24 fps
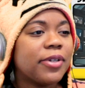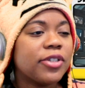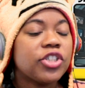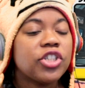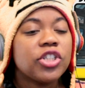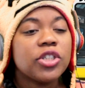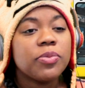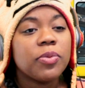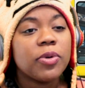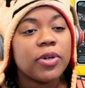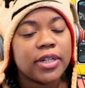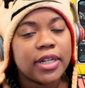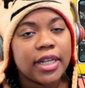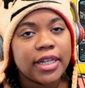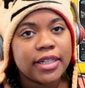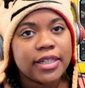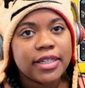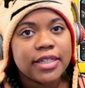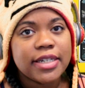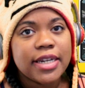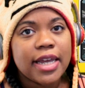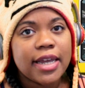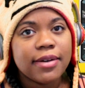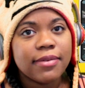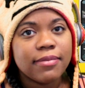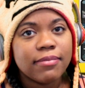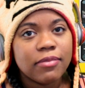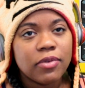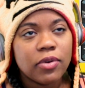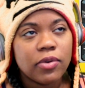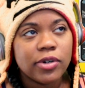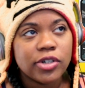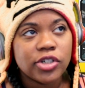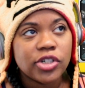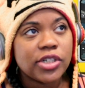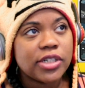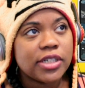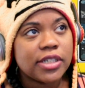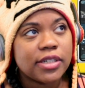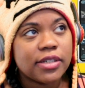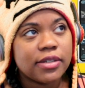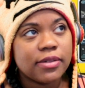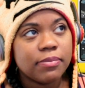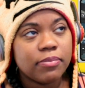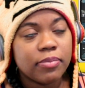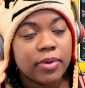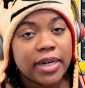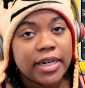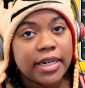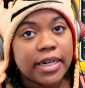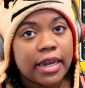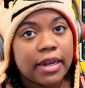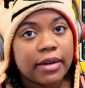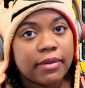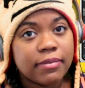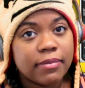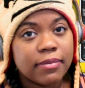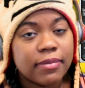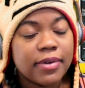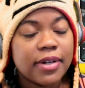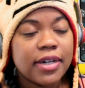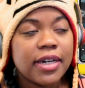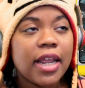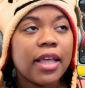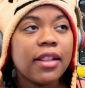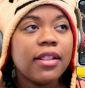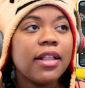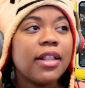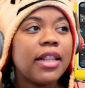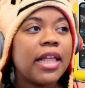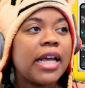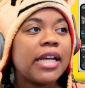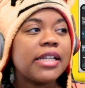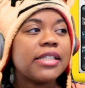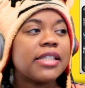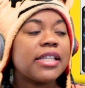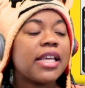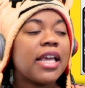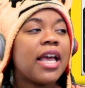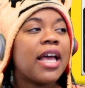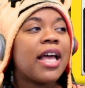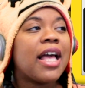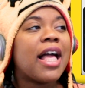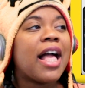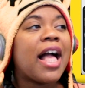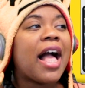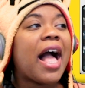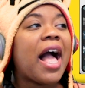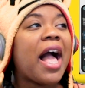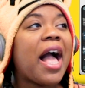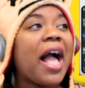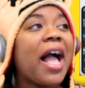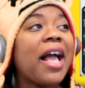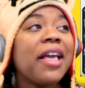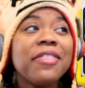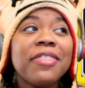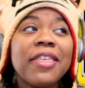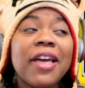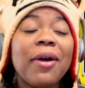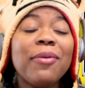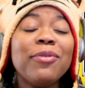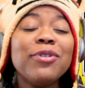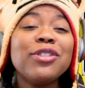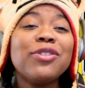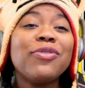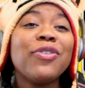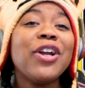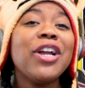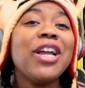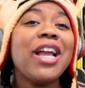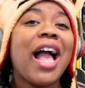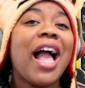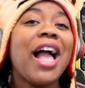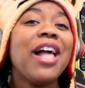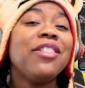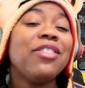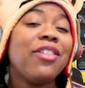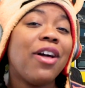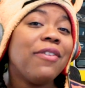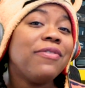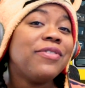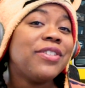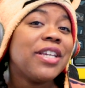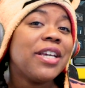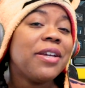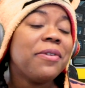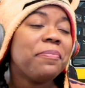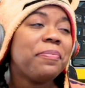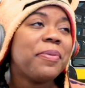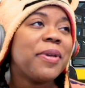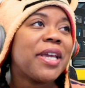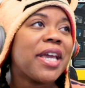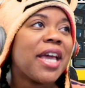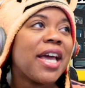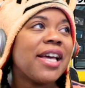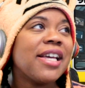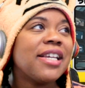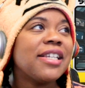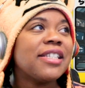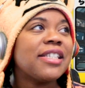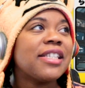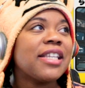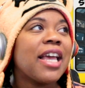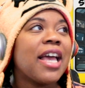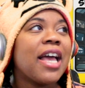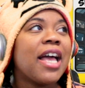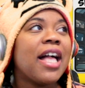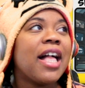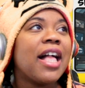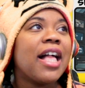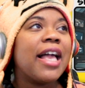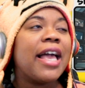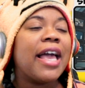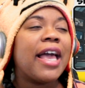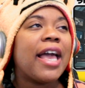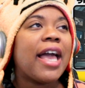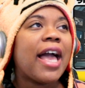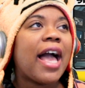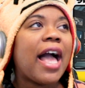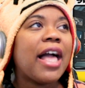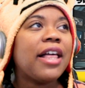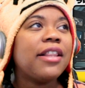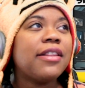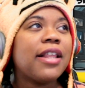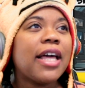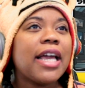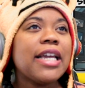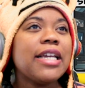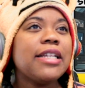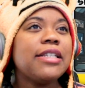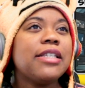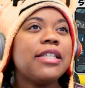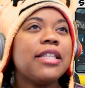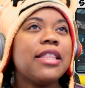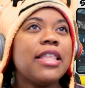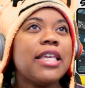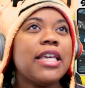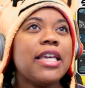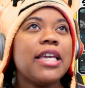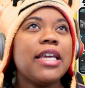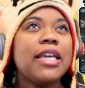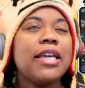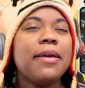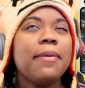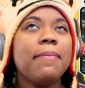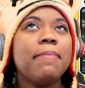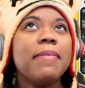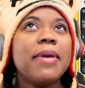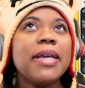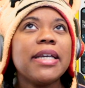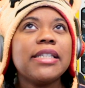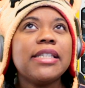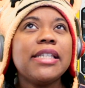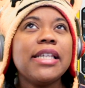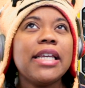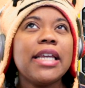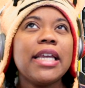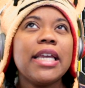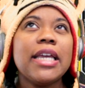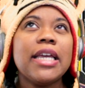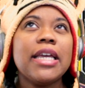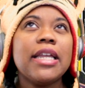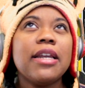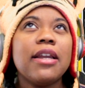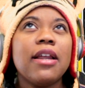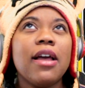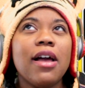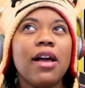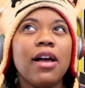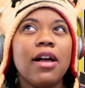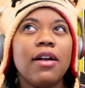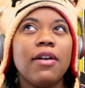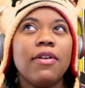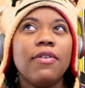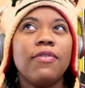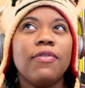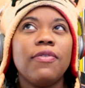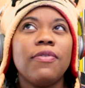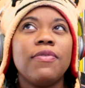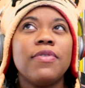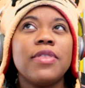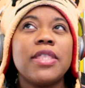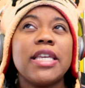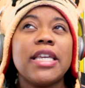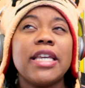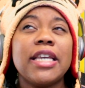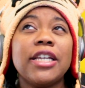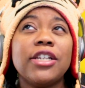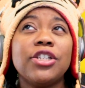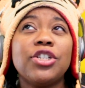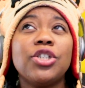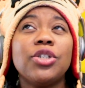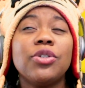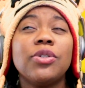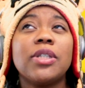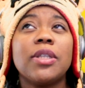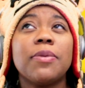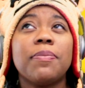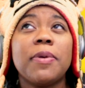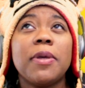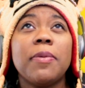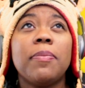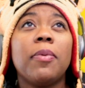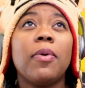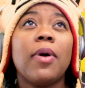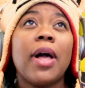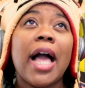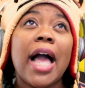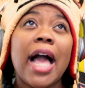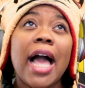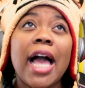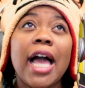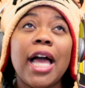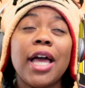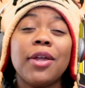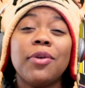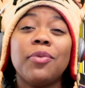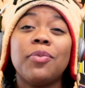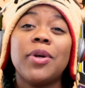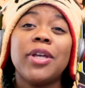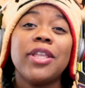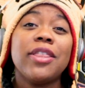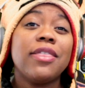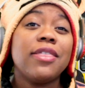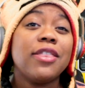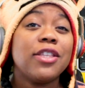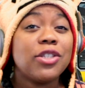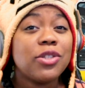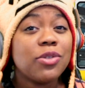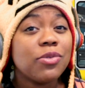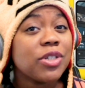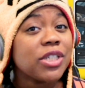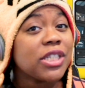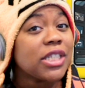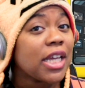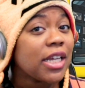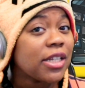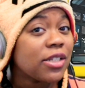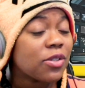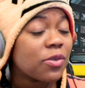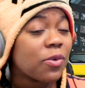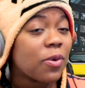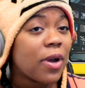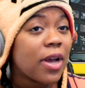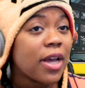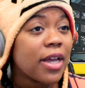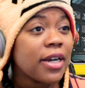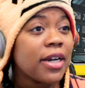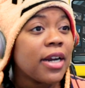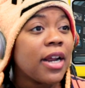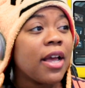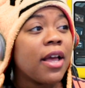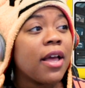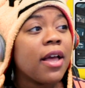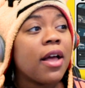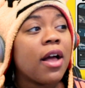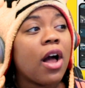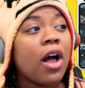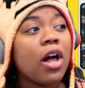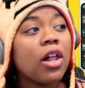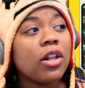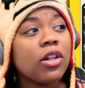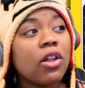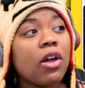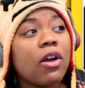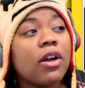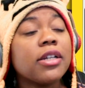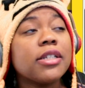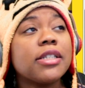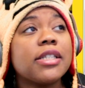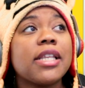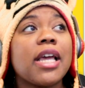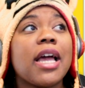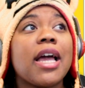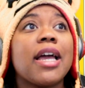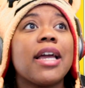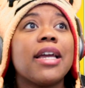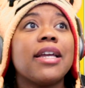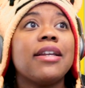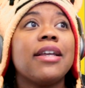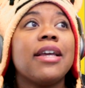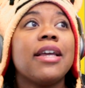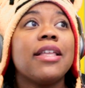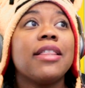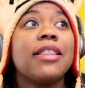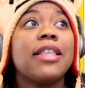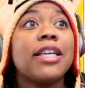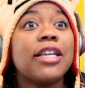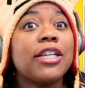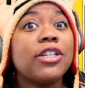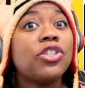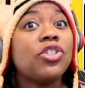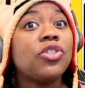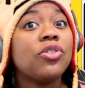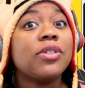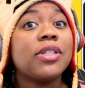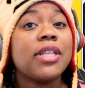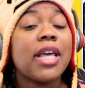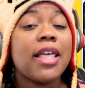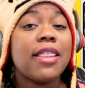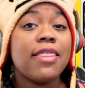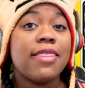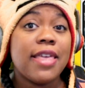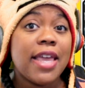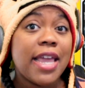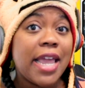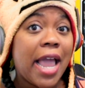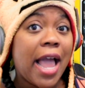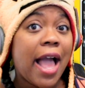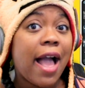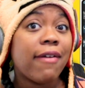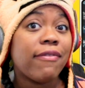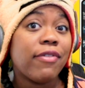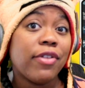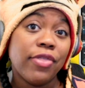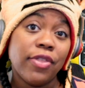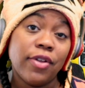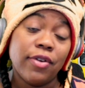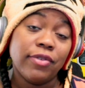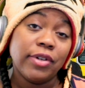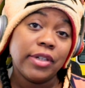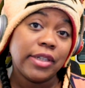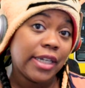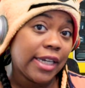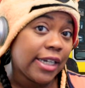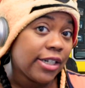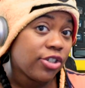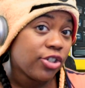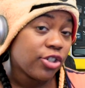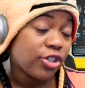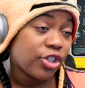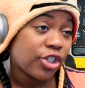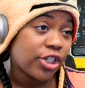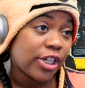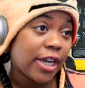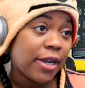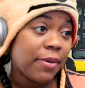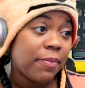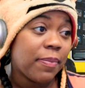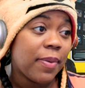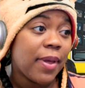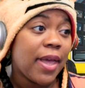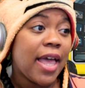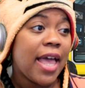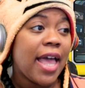she's more likely dead. Or she's brain dead. Nonetheless, I loved it because I liked the mixing in of the issues that people had with the Suicide Squad alongside the issues that they have in their relationship